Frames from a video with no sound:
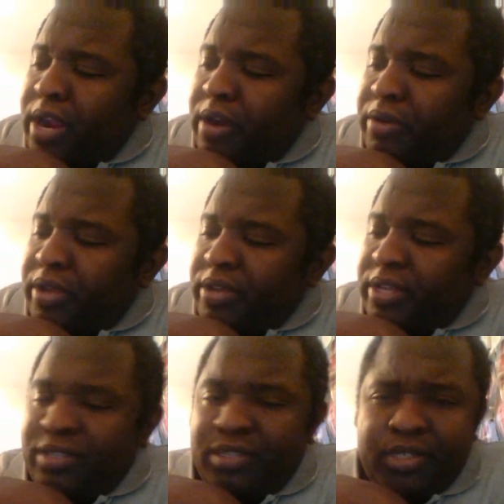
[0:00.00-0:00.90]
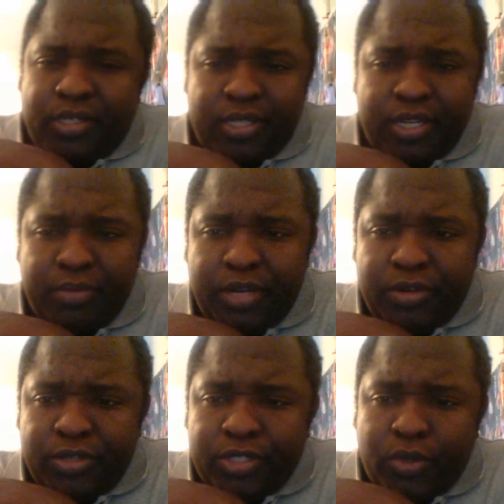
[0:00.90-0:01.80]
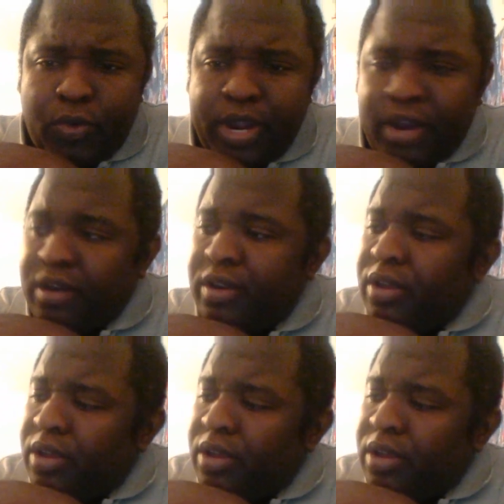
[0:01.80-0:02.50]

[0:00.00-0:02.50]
area in centimeters squared?